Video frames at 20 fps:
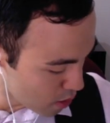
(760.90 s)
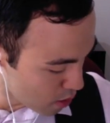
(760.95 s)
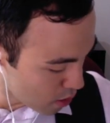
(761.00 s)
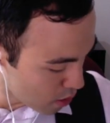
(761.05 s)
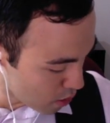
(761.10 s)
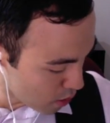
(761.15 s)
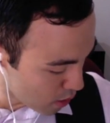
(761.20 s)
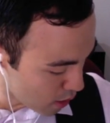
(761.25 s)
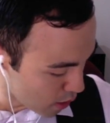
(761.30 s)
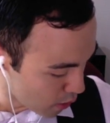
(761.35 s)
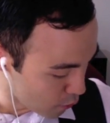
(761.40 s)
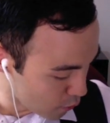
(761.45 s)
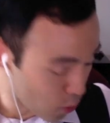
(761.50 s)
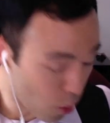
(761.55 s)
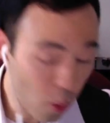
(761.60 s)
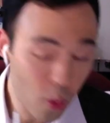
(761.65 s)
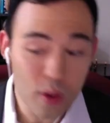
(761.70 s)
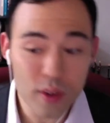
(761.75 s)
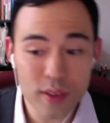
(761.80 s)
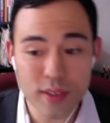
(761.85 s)
All right, of
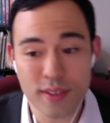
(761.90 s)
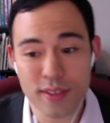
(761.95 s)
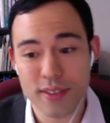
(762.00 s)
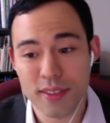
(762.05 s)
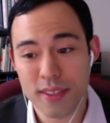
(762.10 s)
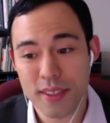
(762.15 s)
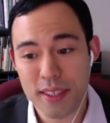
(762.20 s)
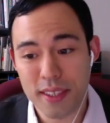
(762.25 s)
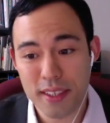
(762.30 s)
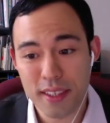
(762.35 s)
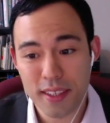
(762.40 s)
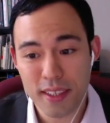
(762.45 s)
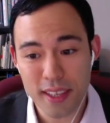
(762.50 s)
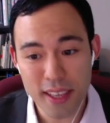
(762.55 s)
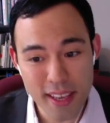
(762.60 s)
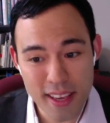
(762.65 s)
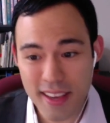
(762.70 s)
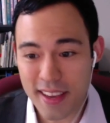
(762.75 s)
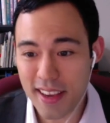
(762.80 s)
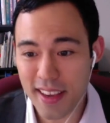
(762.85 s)
course,
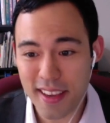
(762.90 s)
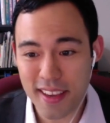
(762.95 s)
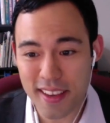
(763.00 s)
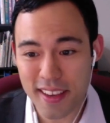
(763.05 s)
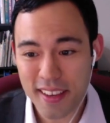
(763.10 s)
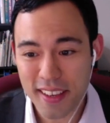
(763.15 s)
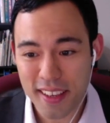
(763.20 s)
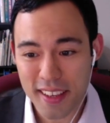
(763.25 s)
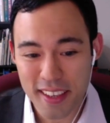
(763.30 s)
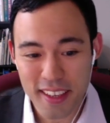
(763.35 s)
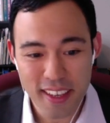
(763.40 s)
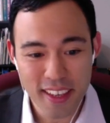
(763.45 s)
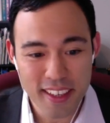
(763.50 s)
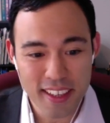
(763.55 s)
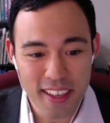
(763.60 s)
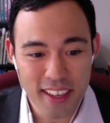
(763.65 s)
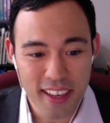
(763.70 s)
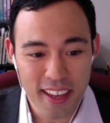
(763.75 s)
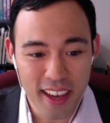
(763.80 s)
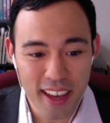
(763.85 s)
E
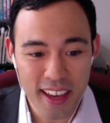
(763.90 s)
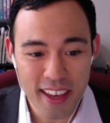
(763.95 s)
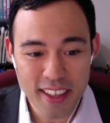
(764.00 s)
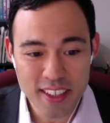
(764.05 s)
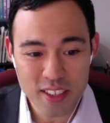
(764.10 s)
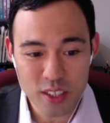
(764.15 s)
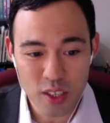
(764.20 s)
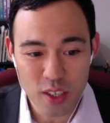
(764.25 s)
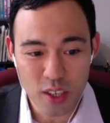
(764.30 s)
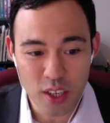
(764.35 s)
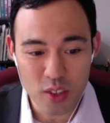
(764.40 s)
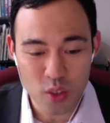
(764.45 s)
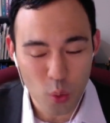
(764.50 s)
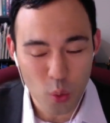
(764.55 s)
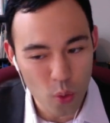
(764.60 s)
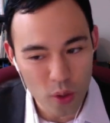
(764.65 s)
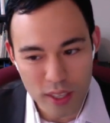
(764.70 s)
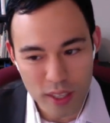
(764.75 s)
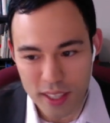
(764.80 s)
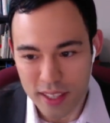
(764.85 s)
has a
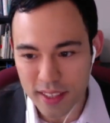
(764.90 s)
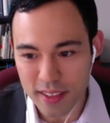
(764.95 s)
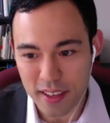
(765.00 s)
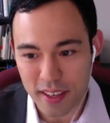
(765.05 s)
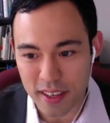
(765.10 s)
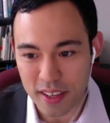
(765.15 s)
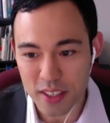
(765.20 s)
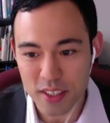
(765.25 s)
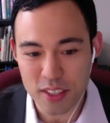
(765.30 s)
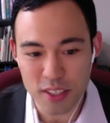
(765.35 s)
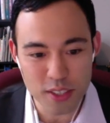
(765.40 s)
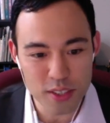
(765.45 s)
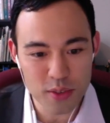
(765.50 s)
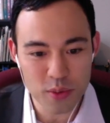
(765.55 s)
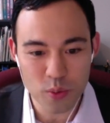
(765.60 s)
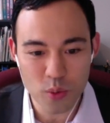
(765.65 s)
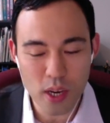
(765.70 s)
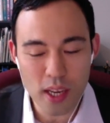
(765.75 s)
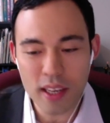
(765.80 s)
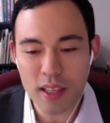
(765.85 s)
20 there just
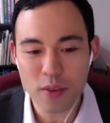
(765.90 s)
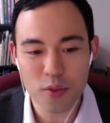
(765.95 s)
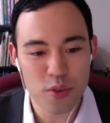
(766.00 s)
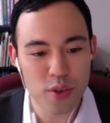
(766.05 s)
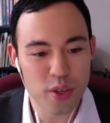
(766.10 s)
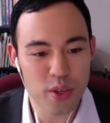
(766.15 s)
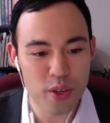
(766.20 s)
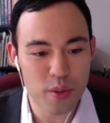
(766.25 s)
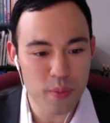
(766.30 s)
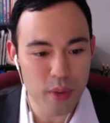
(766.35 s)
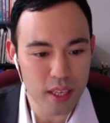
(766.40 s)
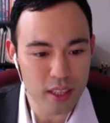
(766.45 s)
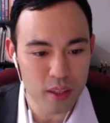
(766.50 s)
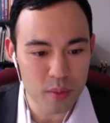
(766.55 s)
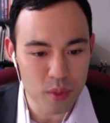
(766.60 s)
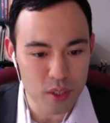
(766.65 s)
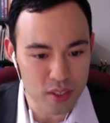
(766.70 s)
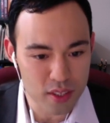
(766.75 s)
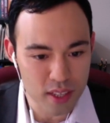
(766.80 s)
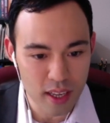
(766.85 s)
waiting for you to make the
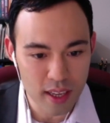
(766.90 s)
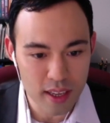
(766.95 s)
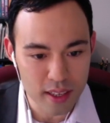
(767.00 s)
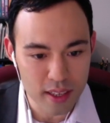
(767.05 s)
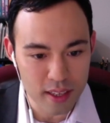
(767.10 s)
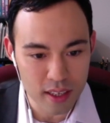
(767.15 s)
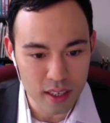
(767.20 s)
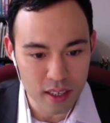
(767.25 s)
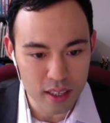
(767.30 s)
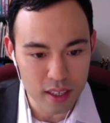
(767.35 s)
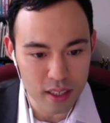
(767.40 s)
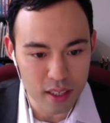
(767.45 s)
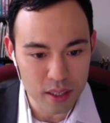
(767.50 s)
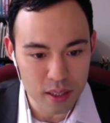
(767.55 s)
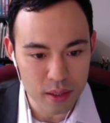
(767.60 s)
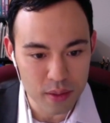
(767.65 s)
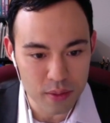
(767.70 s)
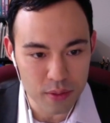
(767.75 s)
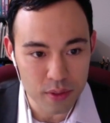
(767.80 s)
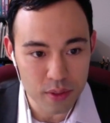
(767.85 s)
mistake
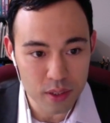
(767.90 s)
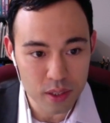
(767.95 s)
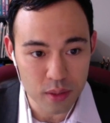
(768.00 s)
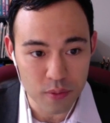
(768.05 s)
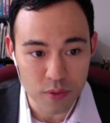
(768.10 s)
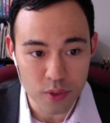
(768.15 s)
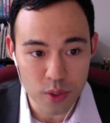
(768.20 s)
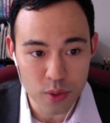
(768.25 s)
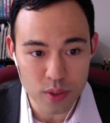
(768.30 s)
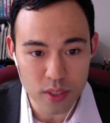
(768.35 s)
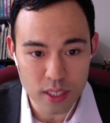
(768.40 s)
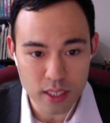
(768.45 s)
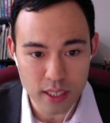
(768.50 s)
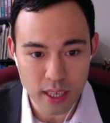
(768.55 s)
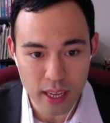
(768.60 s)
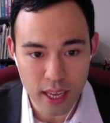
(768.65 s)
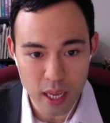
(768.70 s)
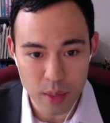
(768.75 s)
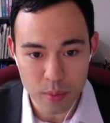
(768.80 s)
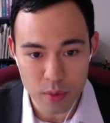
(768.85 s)
of confusing
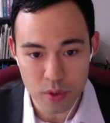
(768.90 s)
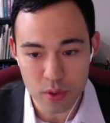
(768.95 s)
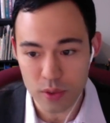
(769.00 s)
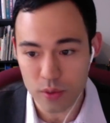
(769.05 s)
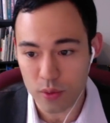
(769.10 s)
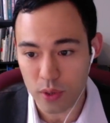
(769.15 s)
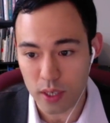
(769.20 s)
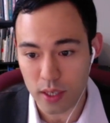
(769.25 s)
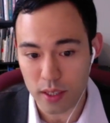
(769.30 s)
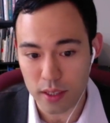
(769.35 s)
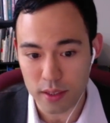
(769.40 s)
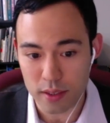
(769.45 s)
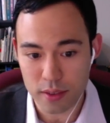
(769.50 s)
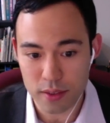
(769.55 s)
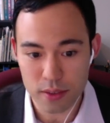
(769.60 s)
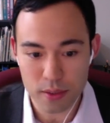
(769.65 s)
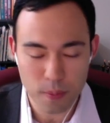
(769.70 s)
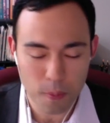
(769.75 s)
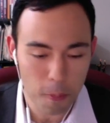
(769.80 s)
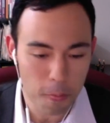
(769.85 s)
diameter and
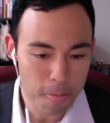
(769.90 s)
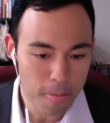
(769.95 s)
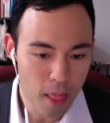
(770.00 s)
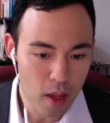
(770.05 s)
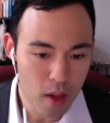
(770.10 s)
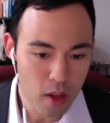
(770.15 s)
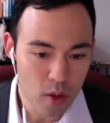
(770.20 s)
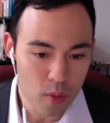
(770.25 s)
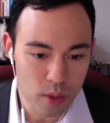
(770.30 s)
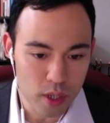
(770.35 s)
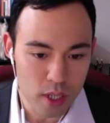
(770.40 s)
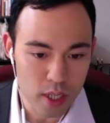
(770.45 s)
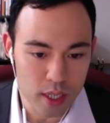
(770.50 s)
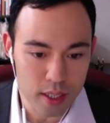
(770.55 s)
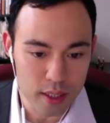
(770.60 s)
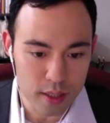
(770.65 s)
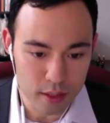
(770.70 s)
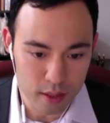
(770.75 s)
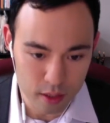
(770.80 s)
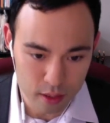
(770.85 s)
radius.
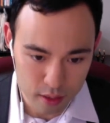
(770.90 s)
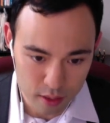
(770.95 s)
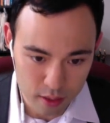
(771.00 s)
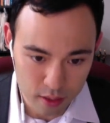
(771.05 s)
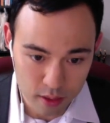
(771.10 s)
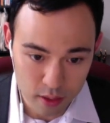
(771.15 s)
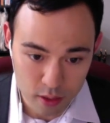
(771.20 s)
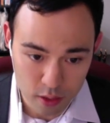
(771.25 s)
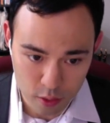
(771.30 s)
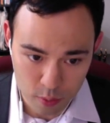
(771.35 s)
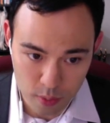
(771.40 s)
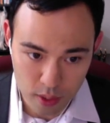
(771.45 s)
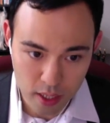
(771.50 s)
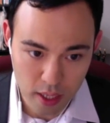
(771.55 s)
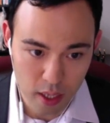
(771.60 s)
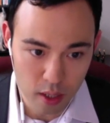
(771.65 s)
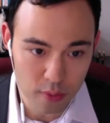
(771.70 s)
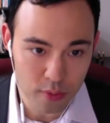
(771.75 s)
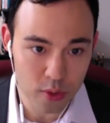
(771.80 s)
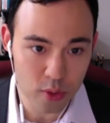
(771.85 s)
But just be
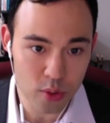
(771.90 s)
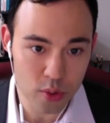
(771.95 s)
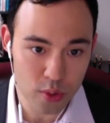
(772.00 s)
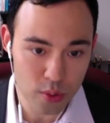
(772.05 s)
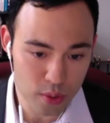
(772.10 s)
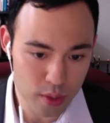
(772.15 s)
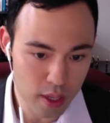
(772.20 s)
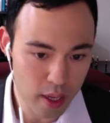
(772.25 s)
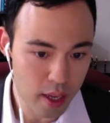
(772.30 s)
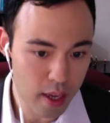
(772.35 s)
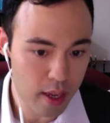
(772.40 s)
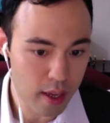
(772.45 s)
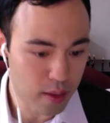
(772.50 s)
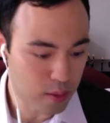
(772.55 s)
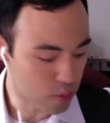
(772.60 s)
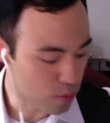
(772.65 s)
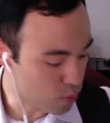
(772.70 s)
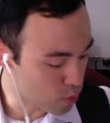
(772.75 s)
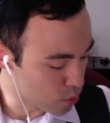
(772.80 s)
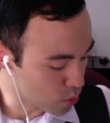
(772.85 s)
careful,
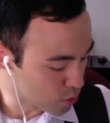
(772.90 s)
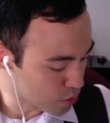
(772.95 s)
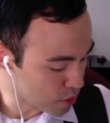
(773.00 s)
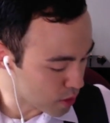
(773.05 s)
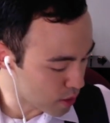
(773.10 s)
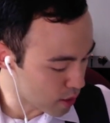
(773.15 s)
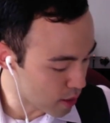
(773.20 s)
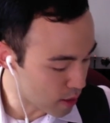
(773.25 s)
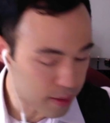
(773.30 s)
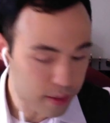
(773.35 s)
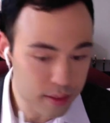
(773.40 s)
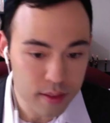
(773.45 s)
and we'll see that